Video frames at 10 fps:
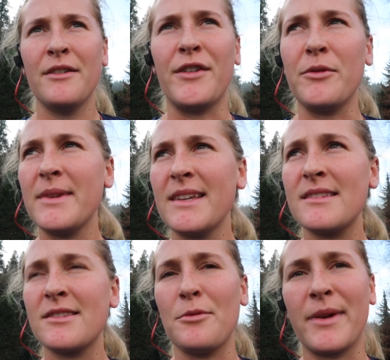film
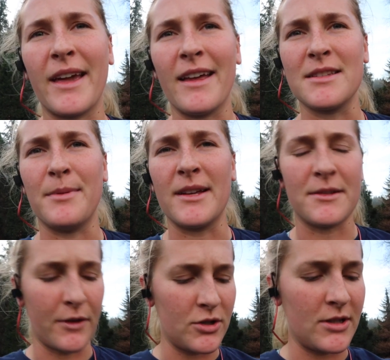these, so I'm gonna get as
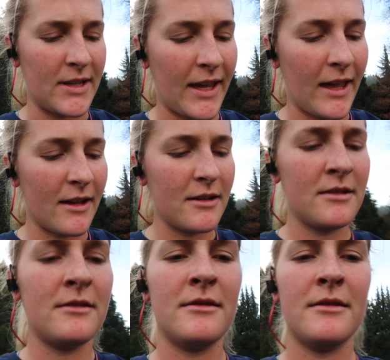best footage as I can.